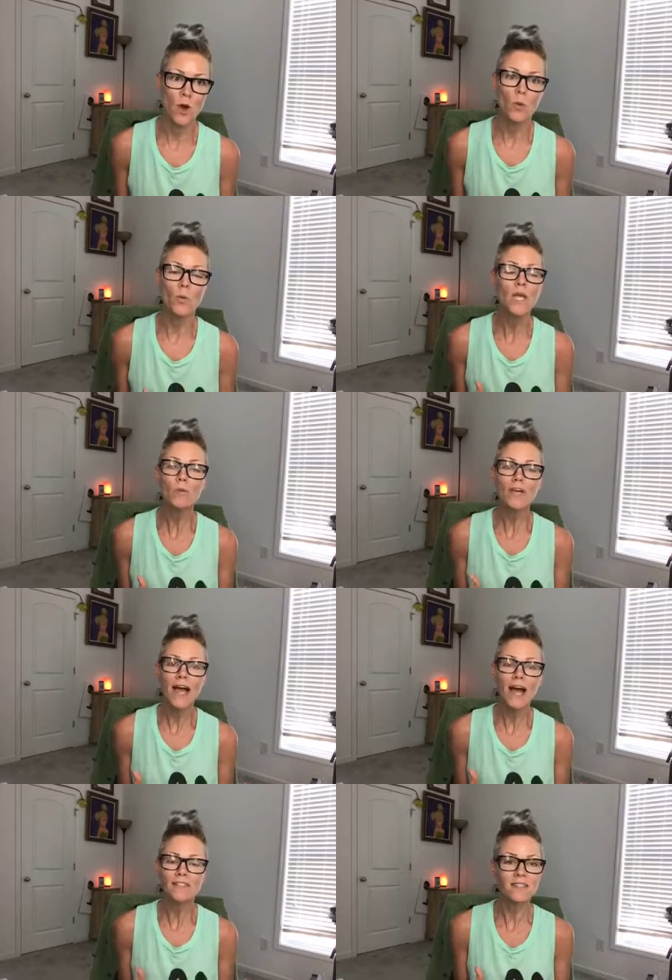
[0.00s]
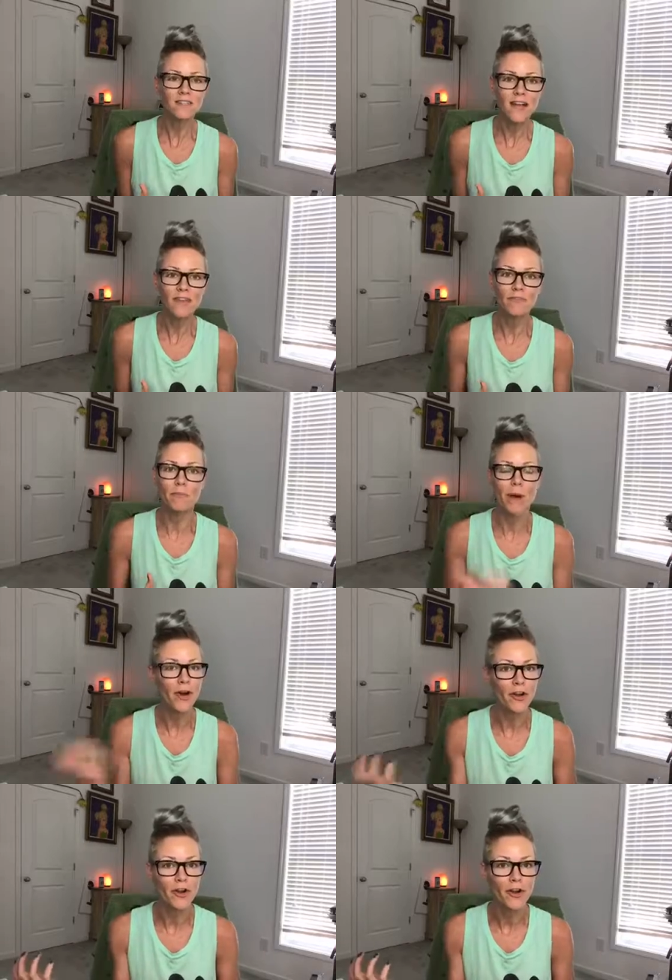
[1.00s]
we react to life
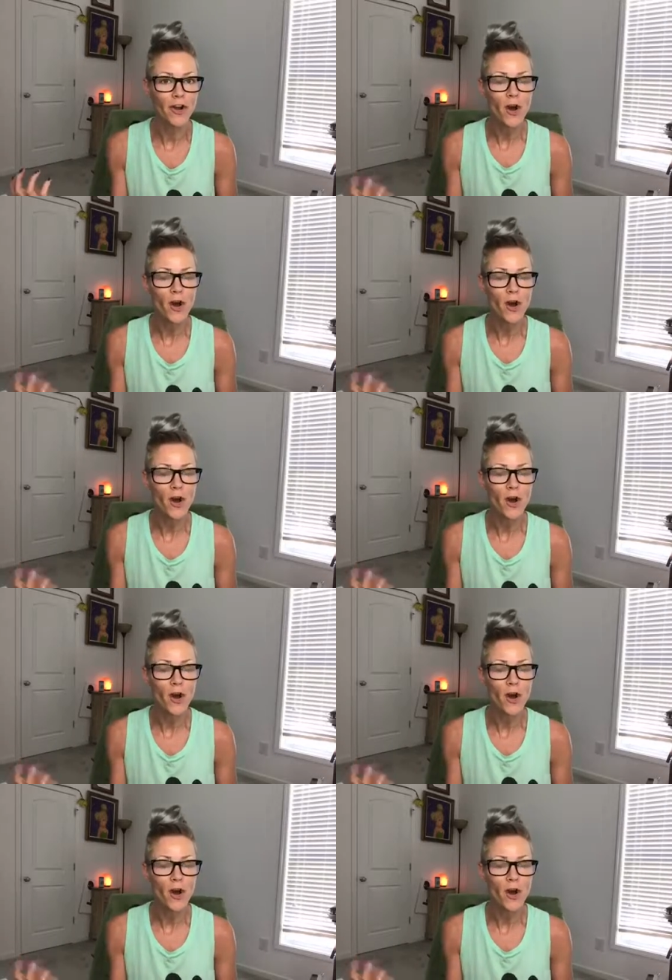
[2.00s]
better.